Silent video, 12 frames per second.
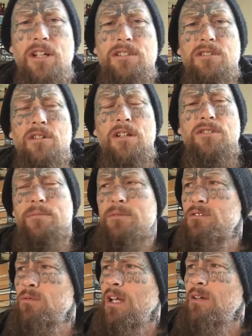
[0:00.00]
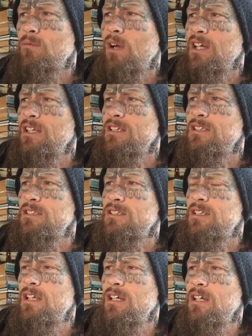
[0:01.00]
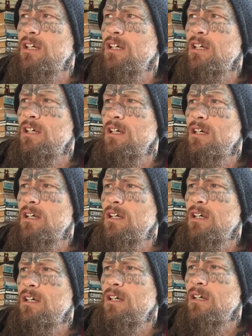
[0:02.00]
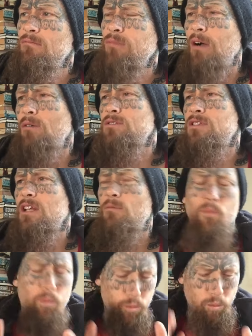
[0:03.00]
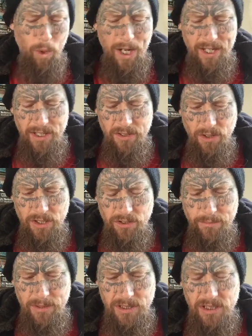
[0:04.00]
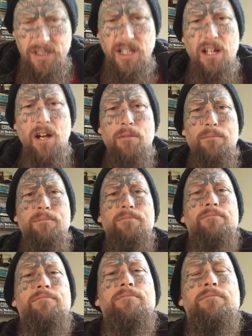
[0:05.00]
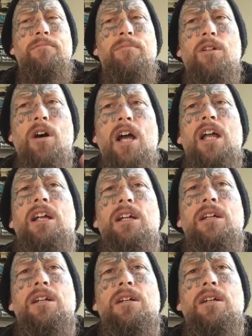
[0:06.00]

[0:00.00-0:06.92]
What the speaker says: kinds of night tremors. One of the night tremors is that I'm lying